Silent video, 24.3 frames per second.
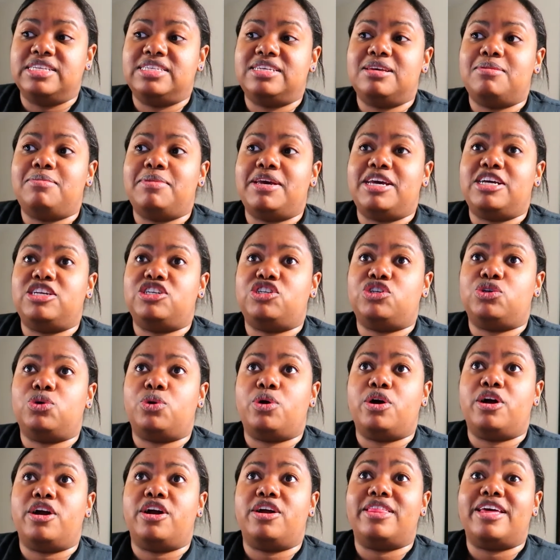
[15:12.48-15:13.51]
to make
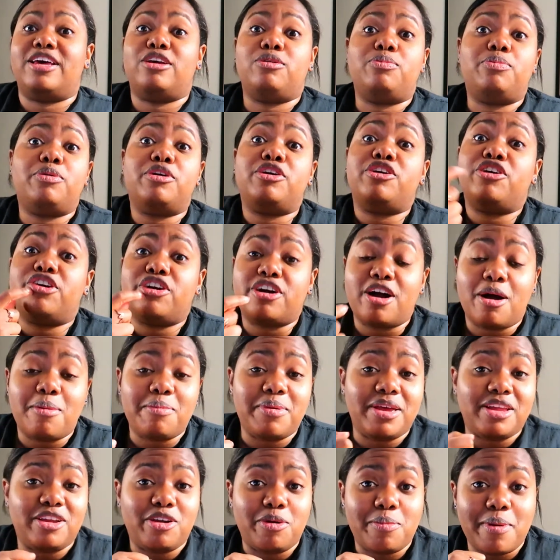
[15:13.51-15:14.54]
sure that you put your gum
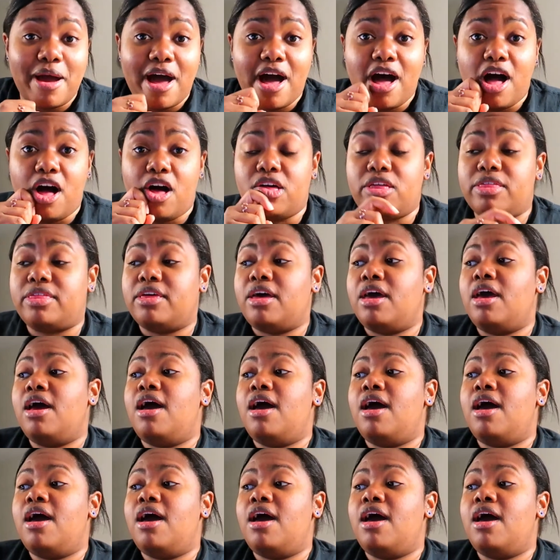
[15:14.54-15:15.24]
in your mouth.